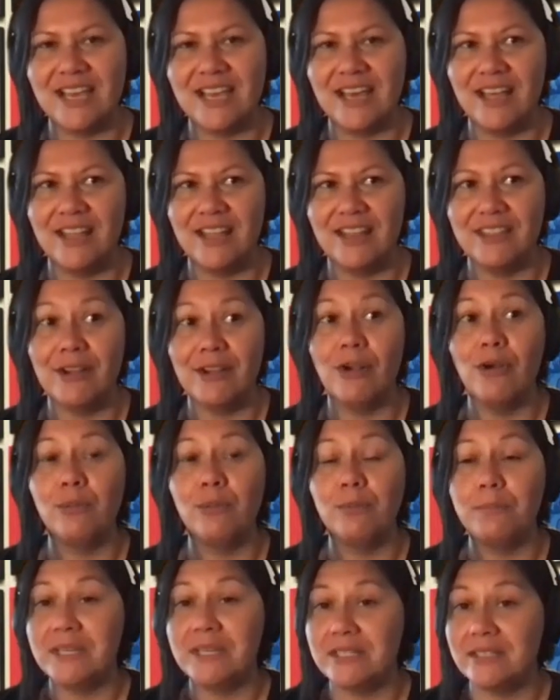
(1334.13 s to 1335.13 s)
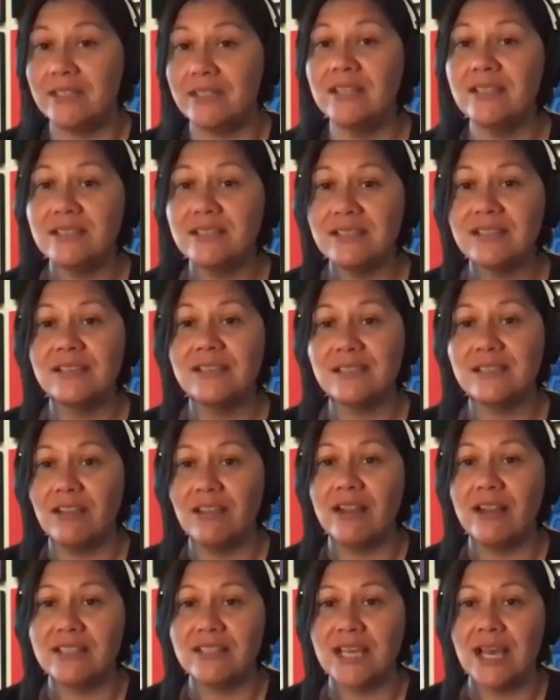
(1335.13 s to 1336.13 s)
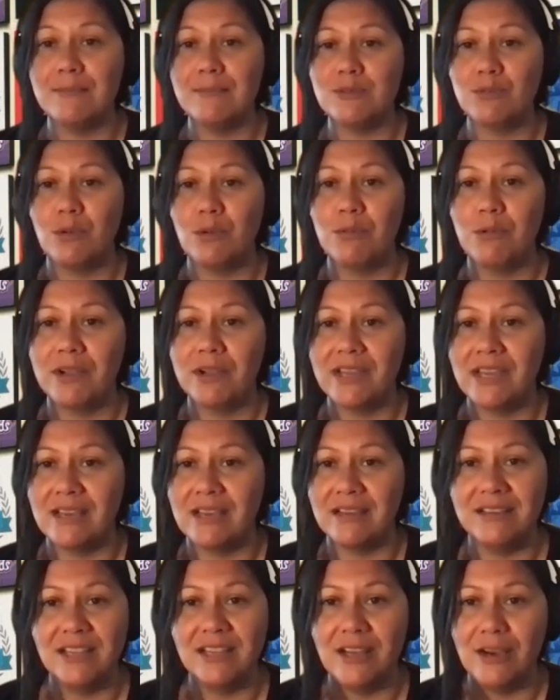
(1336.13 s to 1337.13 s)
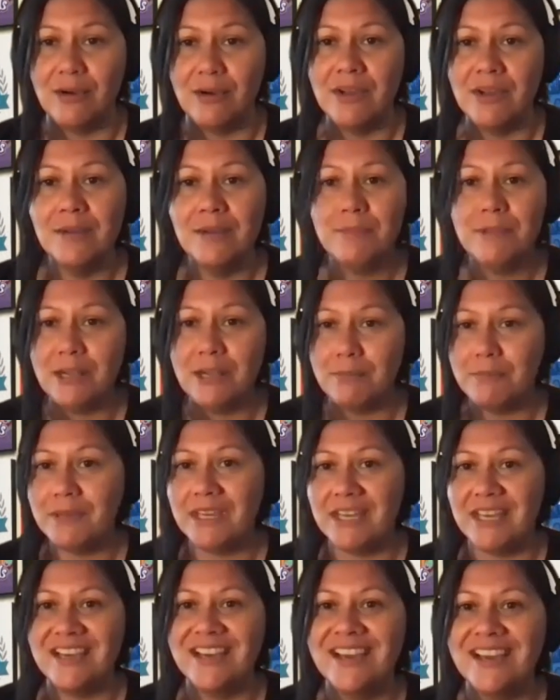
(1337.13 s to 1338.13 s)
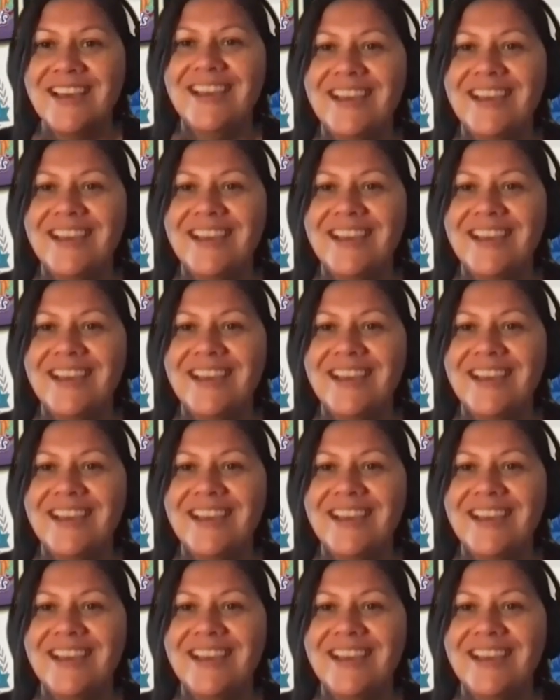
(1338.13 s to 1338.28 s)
and their own business because a lot of times we're working, you know, B2B,